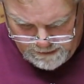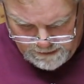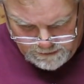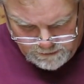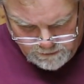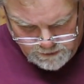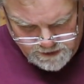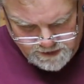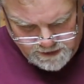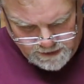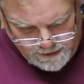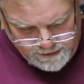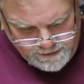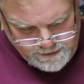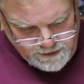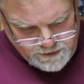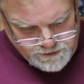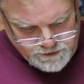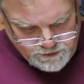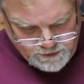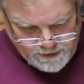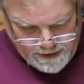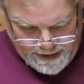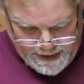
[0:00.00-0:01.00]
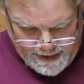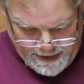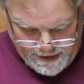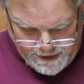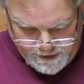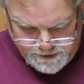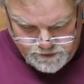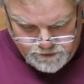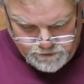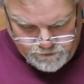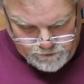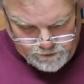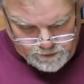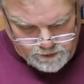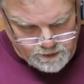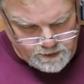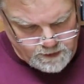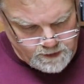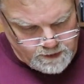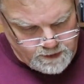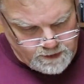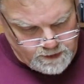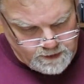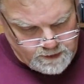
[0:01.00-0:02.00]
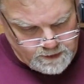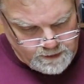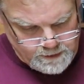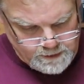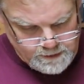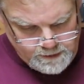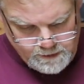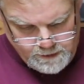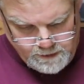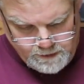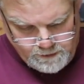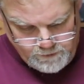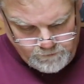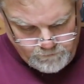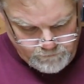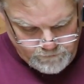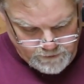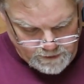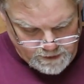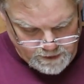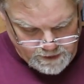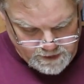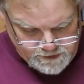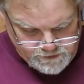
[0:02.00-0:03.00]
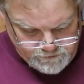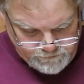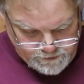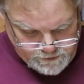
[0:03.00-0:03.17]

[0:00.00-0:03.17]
It looks like these are ads for various